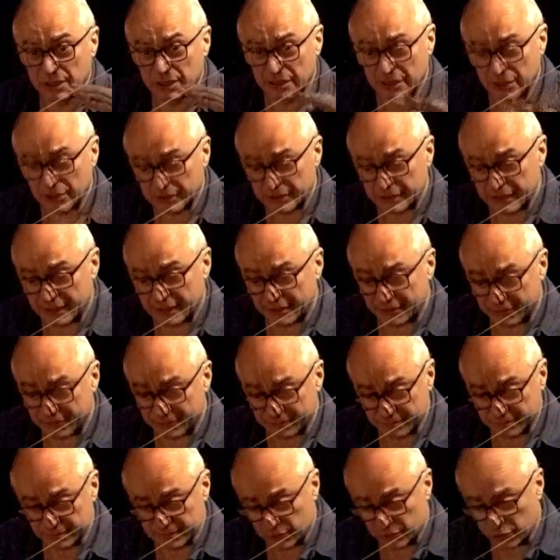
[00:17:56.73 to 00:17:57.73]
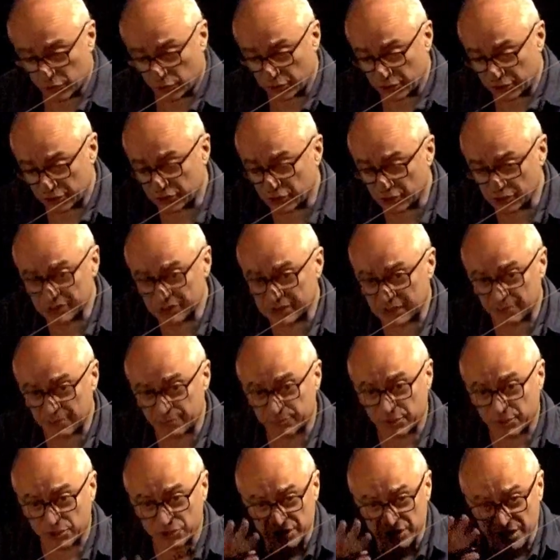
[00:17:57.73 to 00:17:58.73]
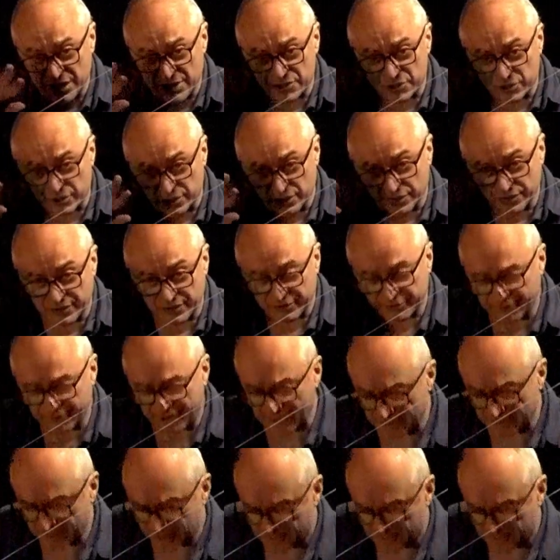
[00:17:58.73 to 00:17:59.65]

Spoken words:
the horizontal projection of the failure